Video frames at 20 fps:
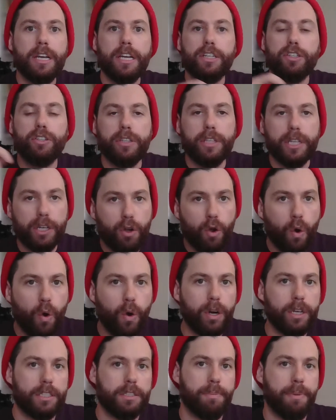to the
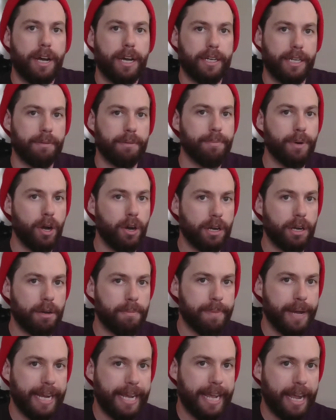corresponding bone on
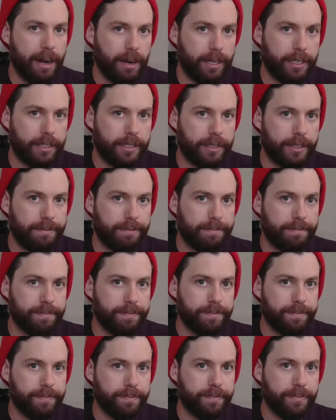my character.
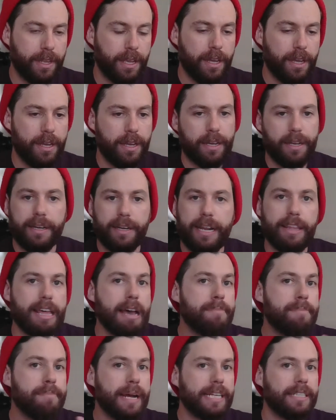Now
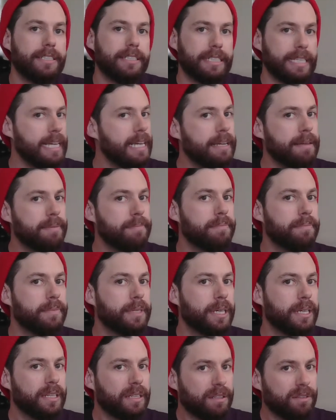that might seem
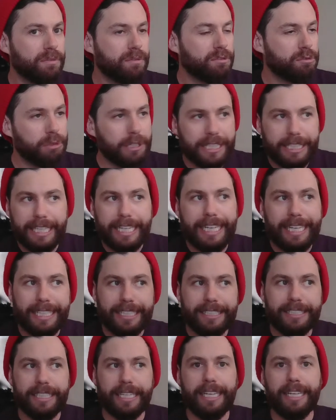really
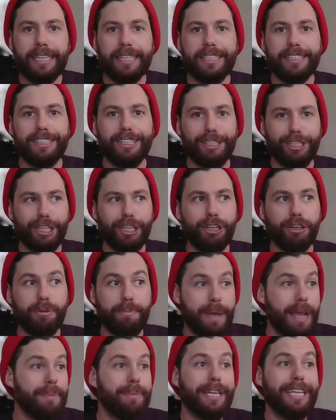easy to do.
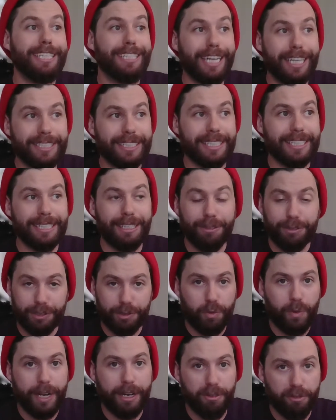Maybe it doesn't. That
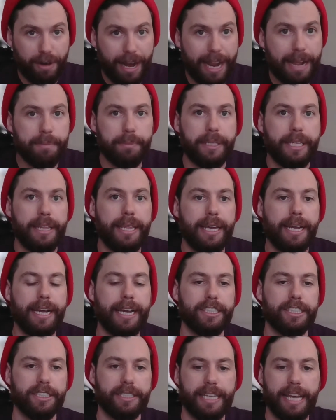was quite a rambly thing
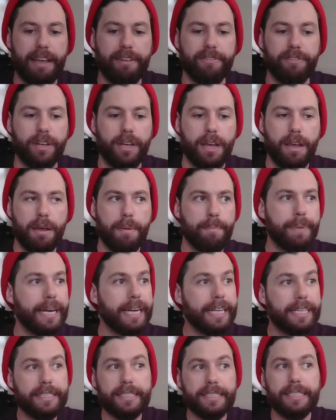I just gave. But
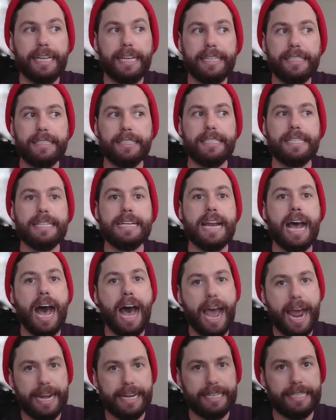it's
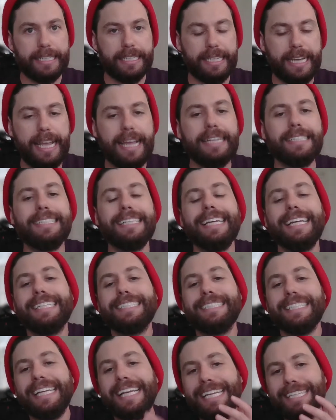not. It's
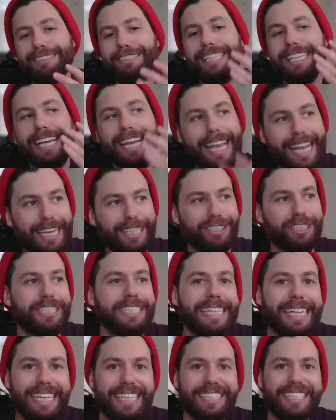easy-ish.
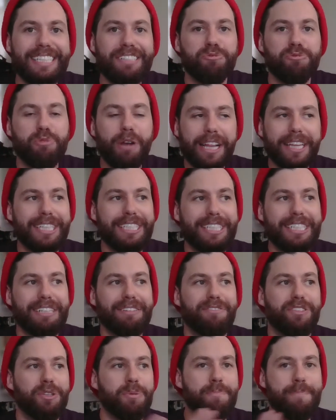It's easy
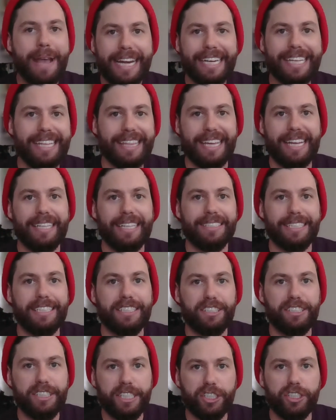relative to many things
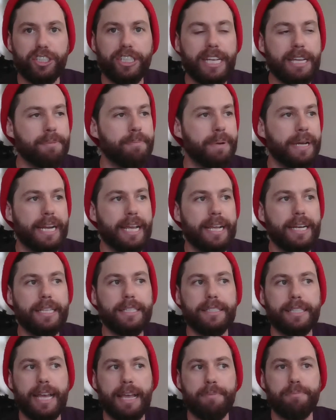in CG, but it
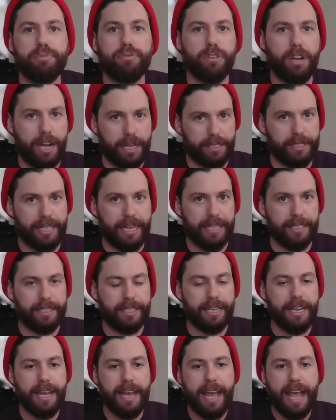is a
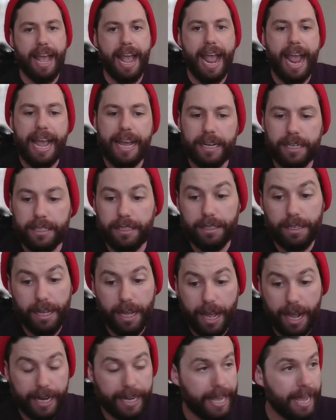process. And
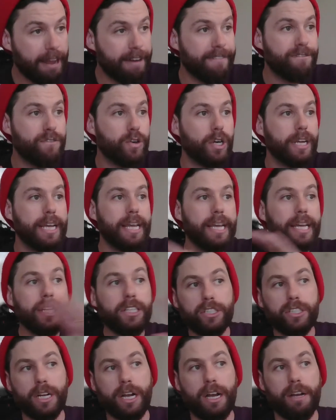again, for
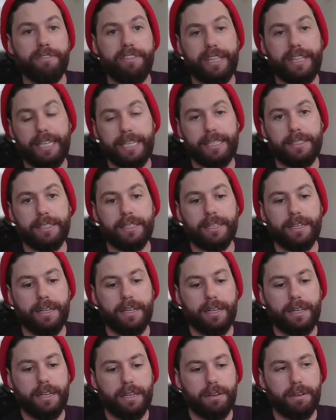each of these
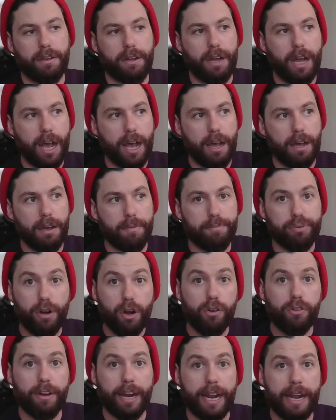
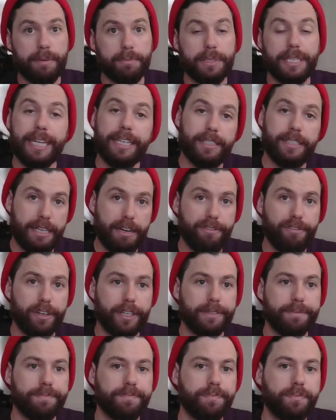programs, it's
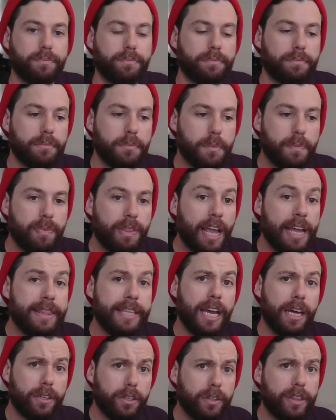different. And
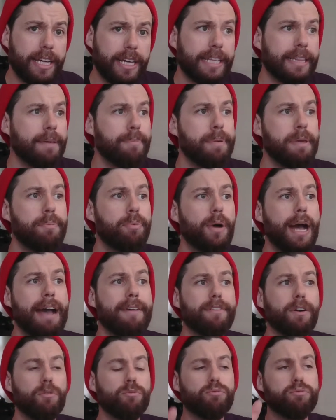the other thing that people
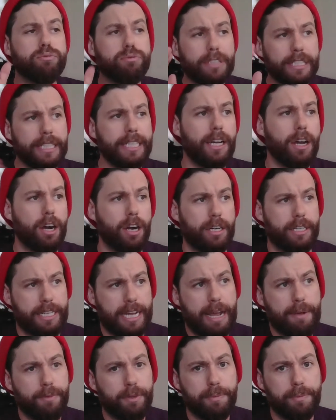have a really hard time with